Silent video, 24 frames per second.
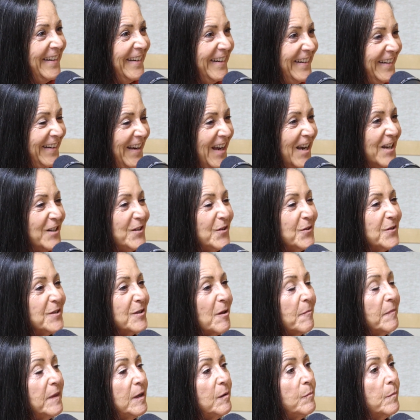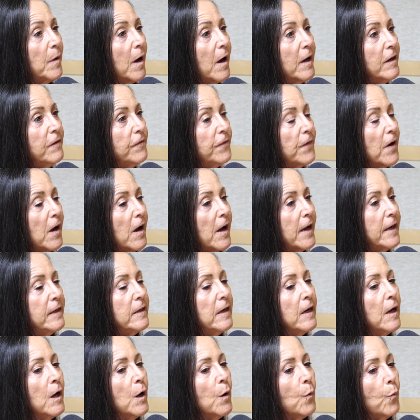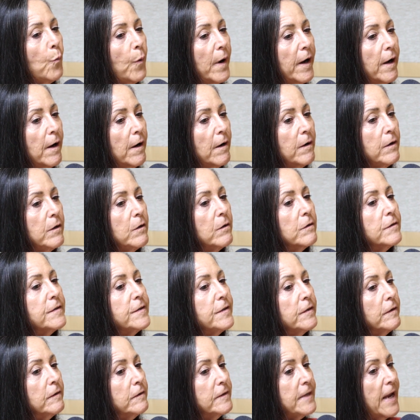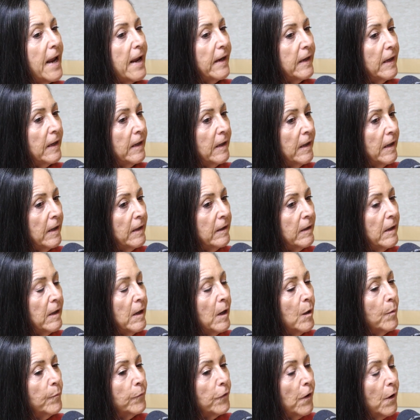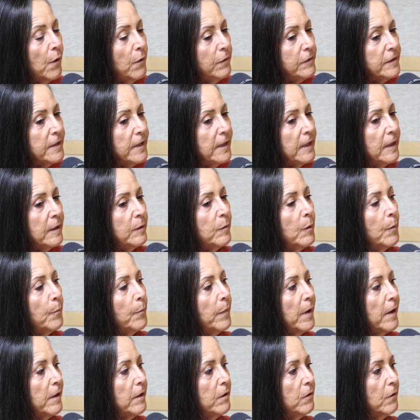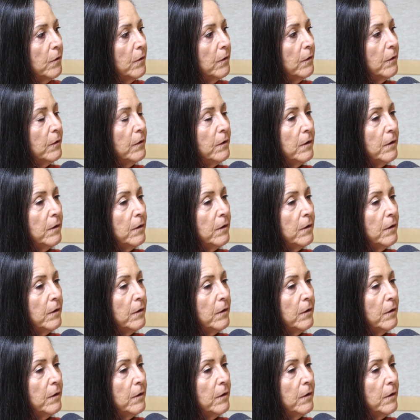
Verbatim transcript: yeah. do something modified where you're still taking in protein, but you're